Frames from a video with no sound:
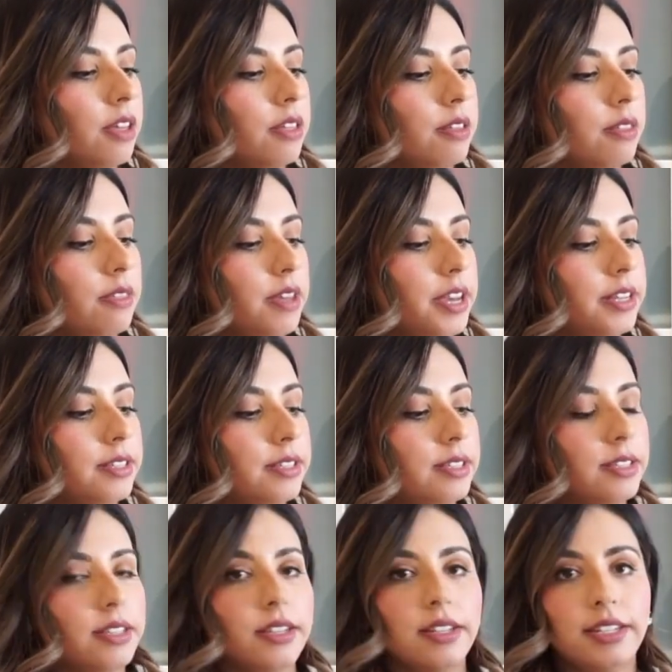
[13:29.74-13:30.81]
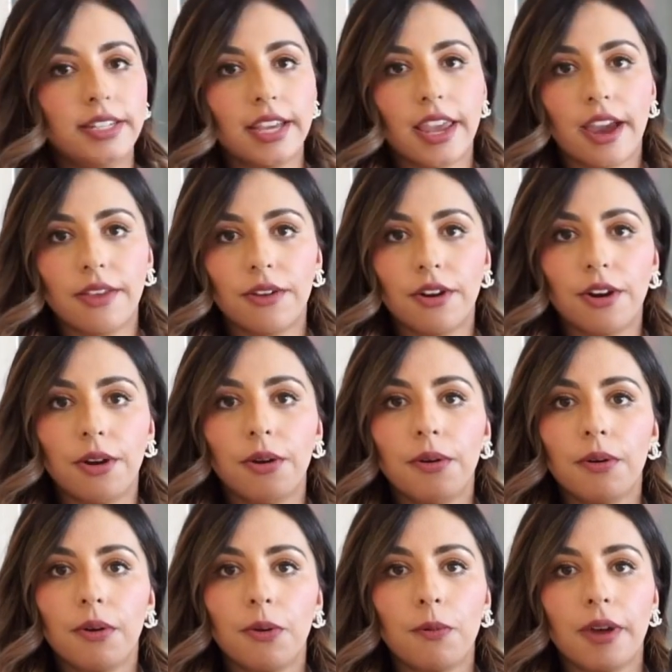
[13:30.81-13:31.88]
this together
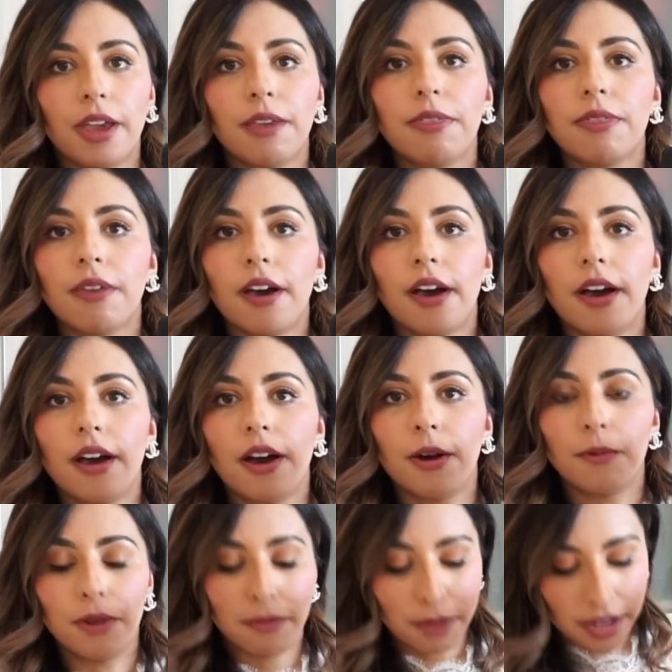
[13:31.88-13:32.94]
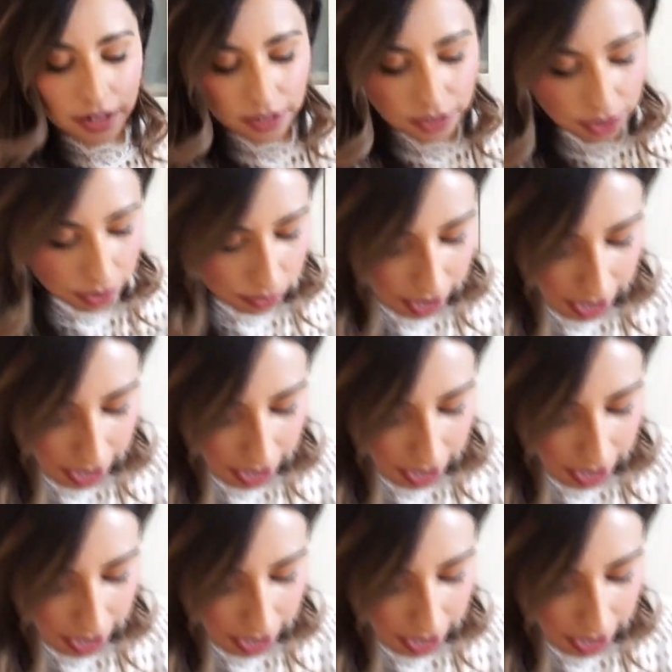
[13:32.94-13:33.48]
with a ribbon. So I